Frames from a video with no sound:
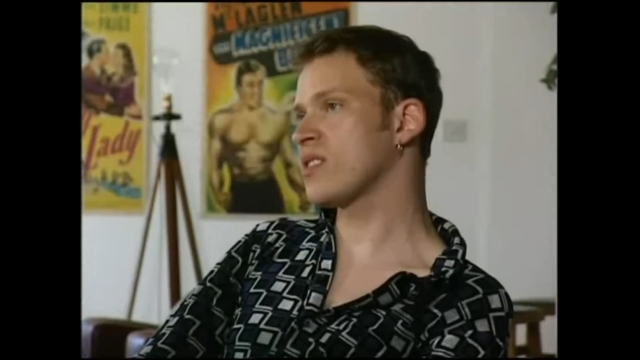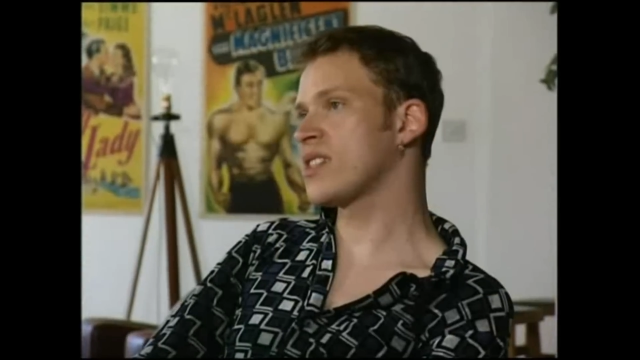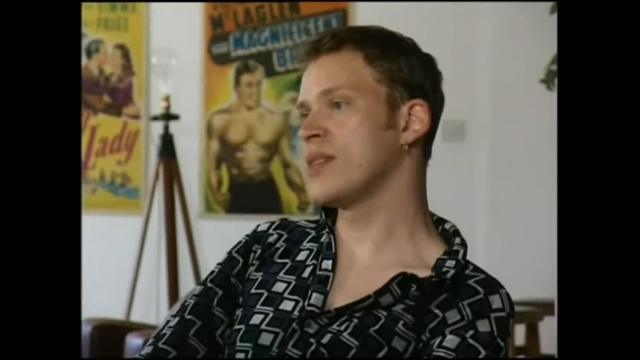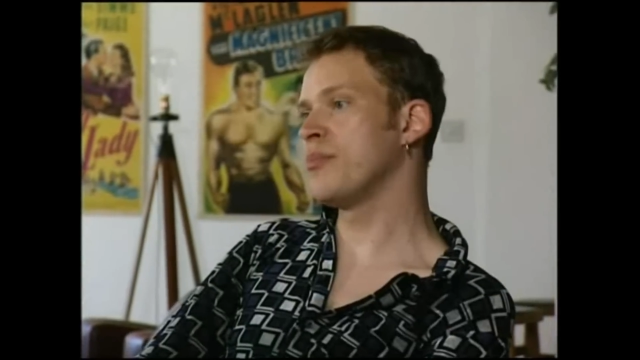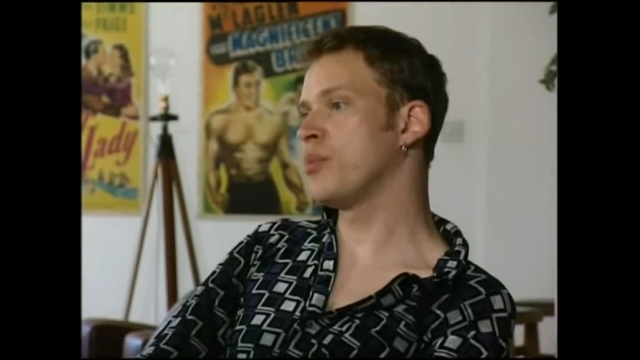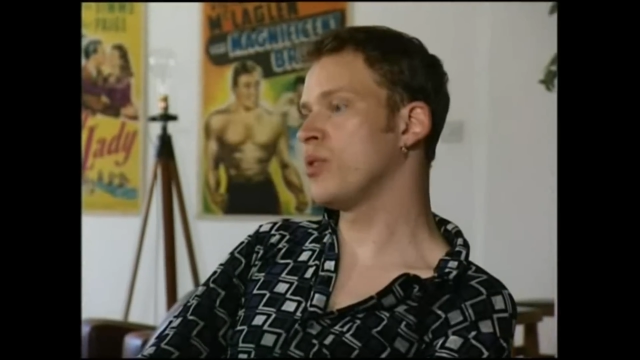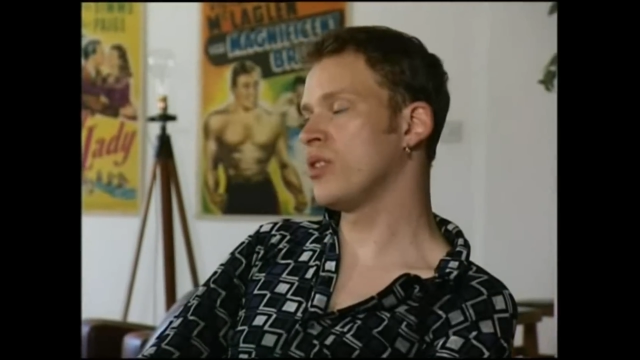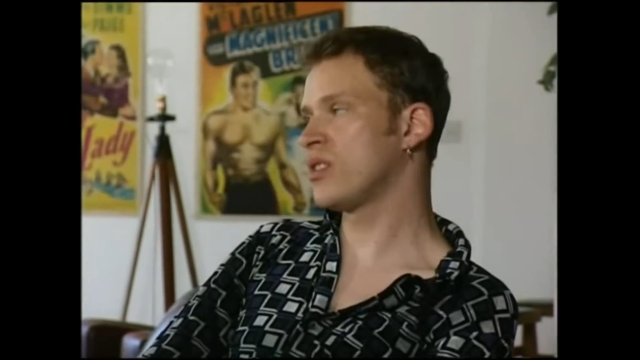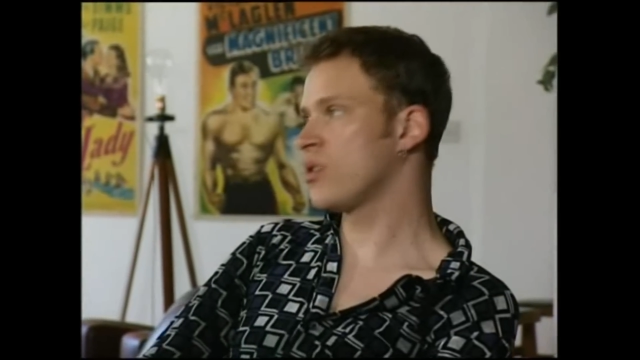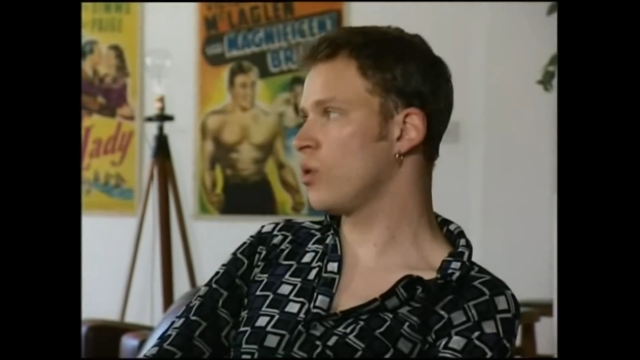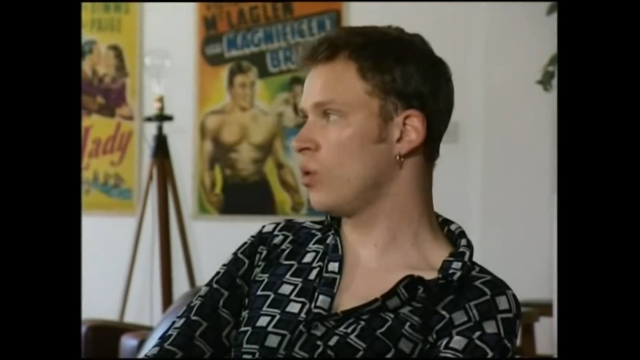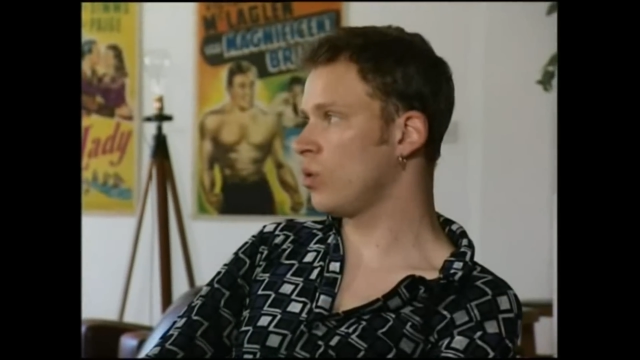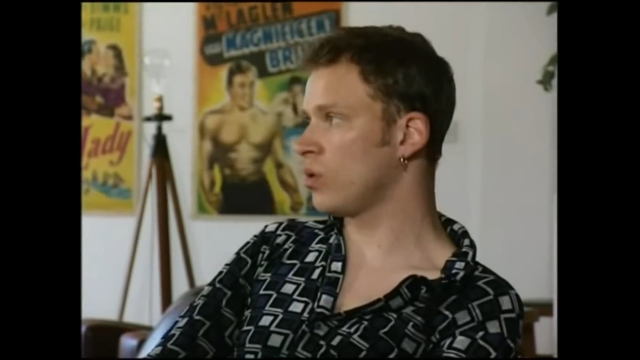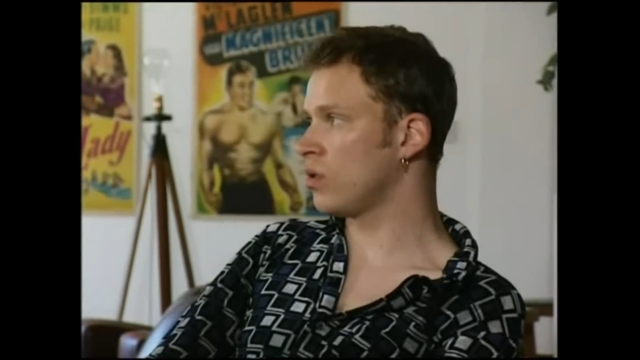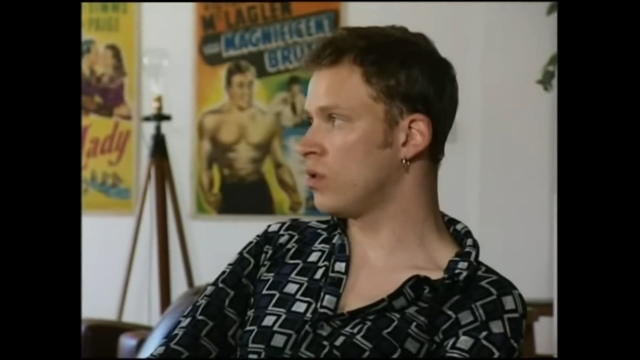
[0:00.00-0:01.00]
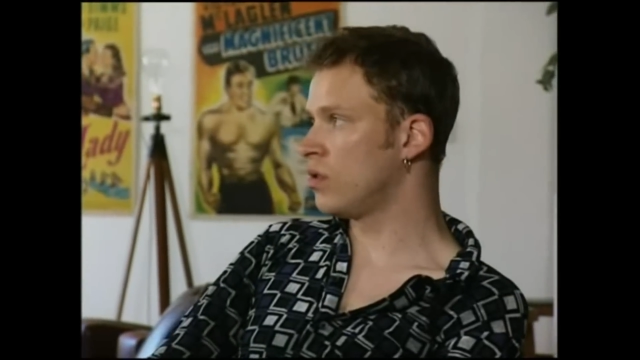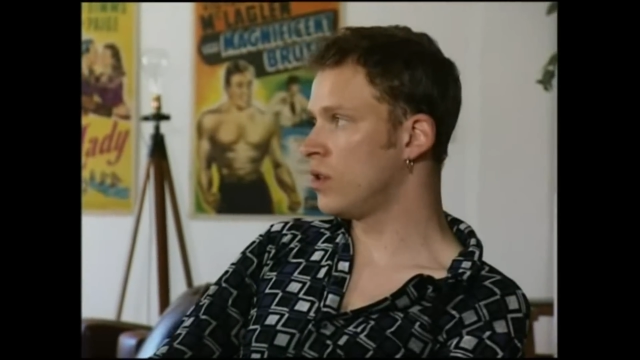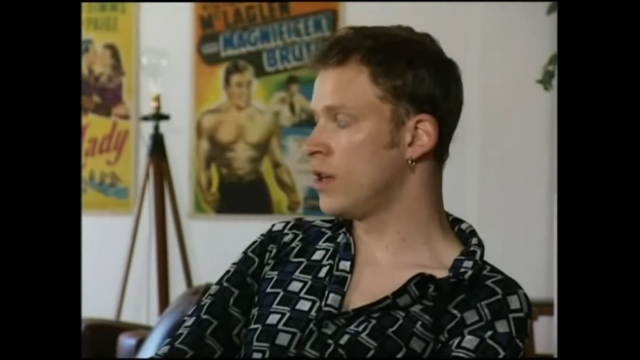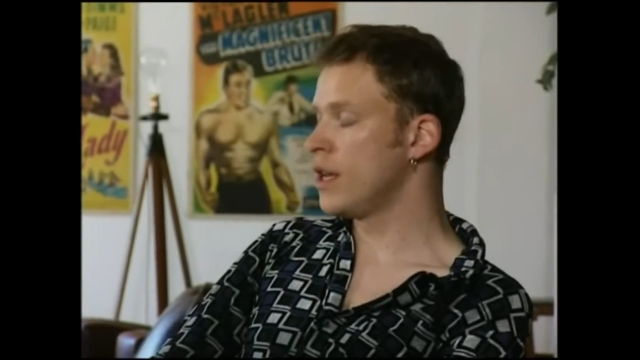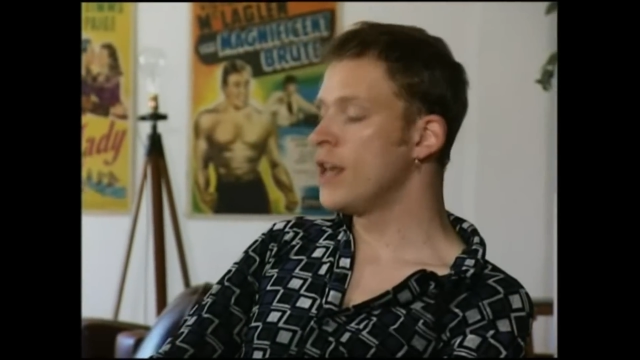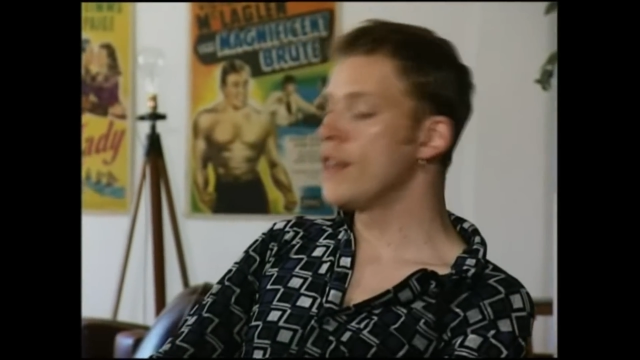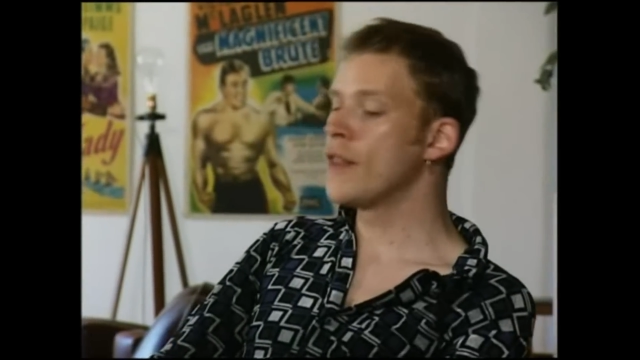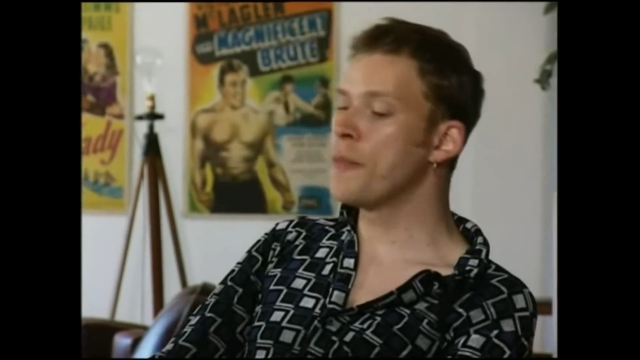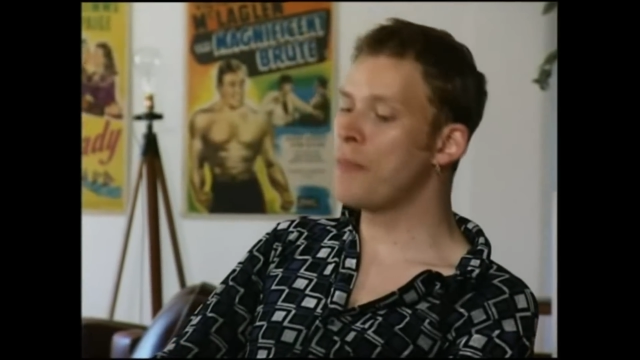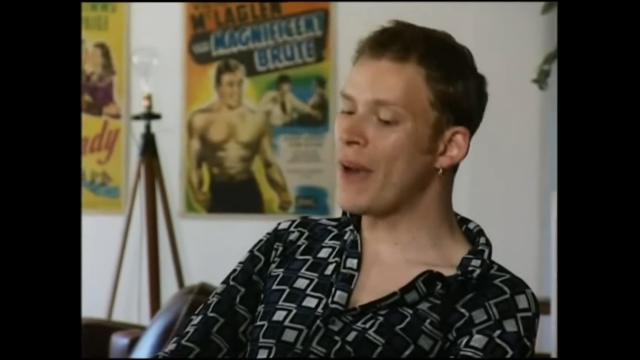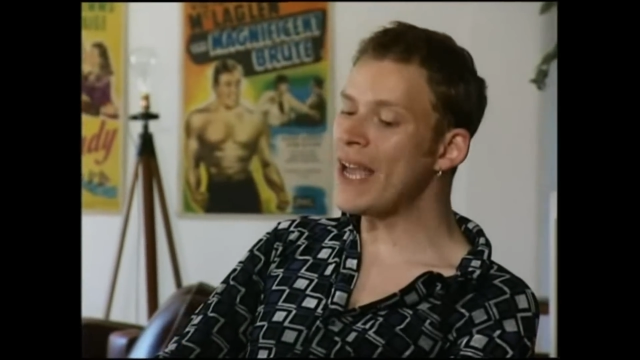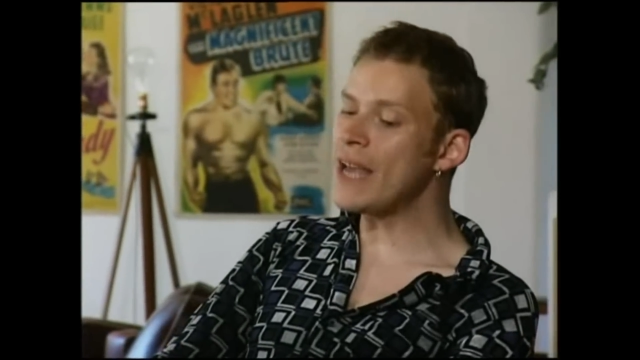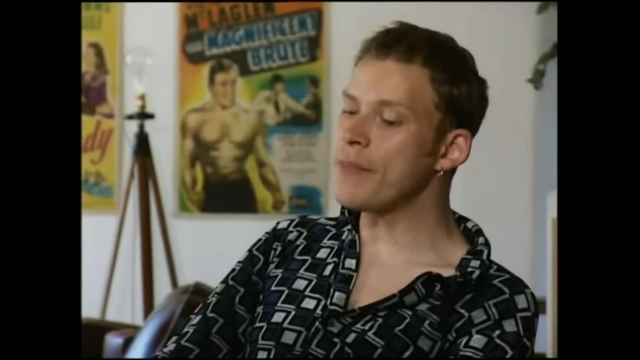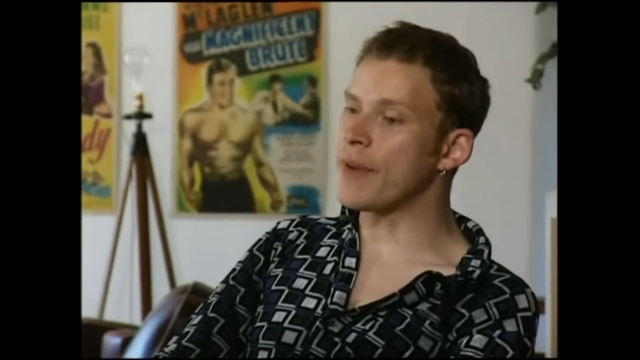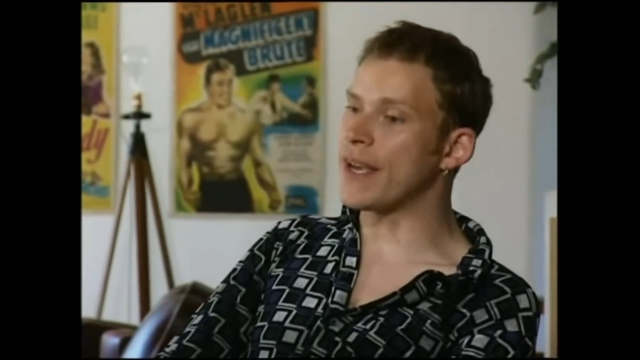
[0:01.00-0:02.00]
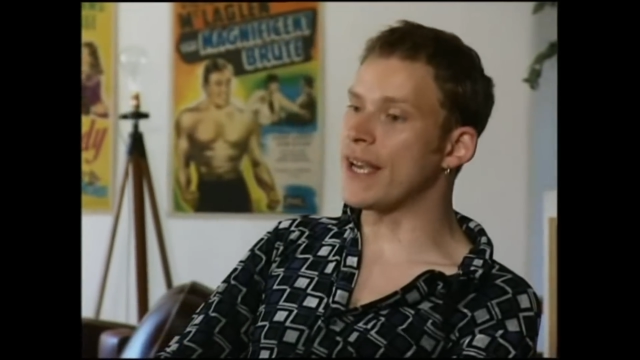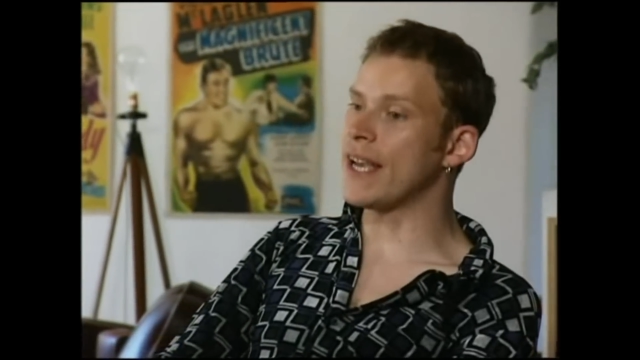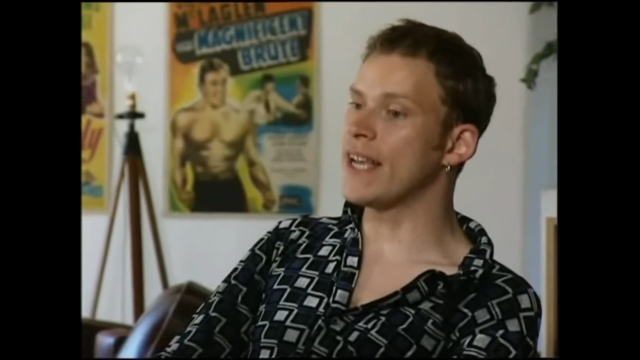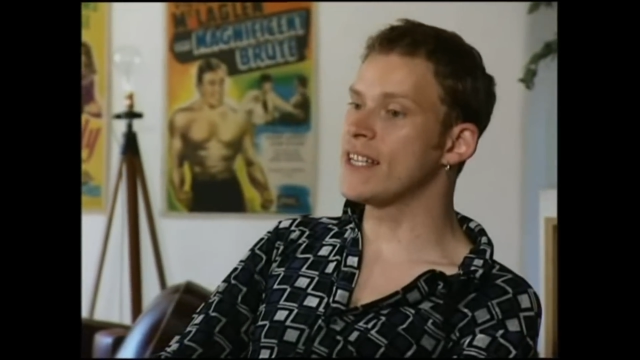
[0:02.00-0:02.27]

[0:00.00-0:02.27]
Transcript: not simple at all. The baby